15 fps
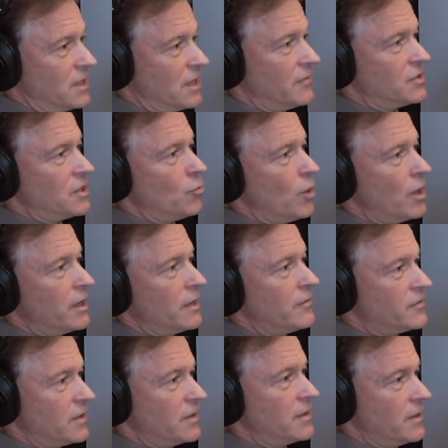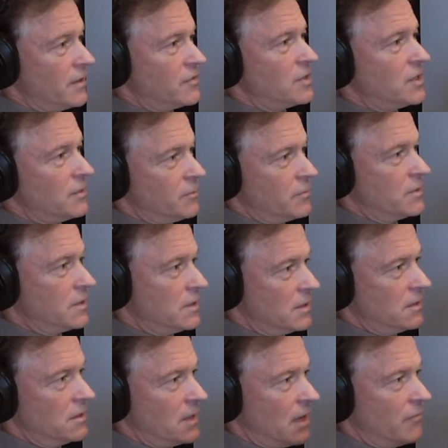if she
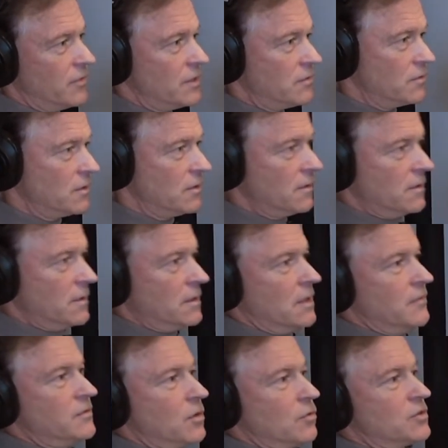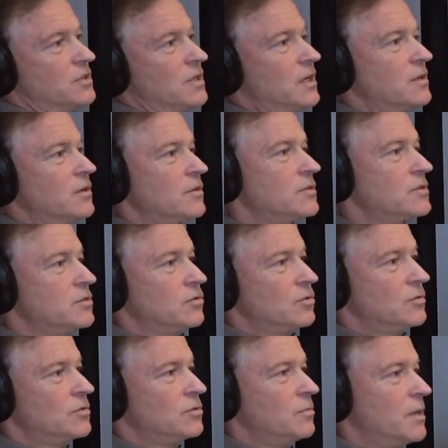gives those signals
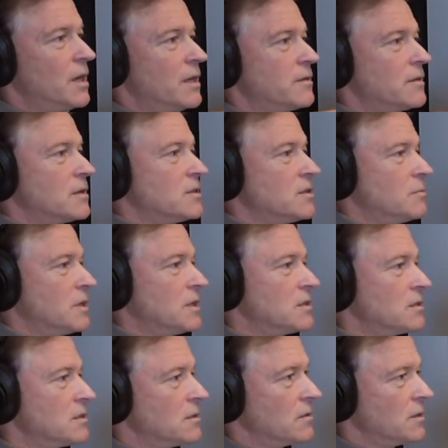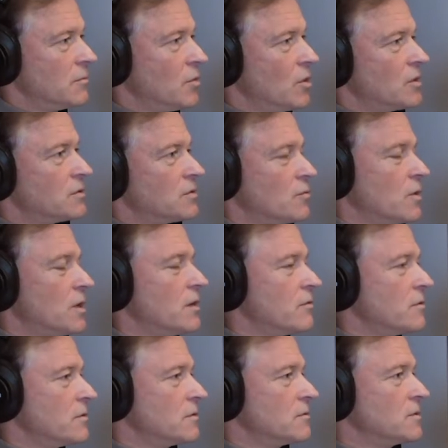to men that she meets in bars or
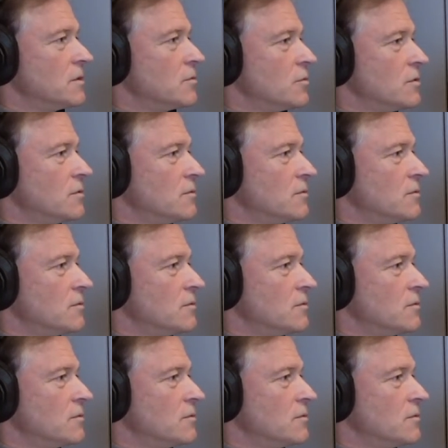whatever, she would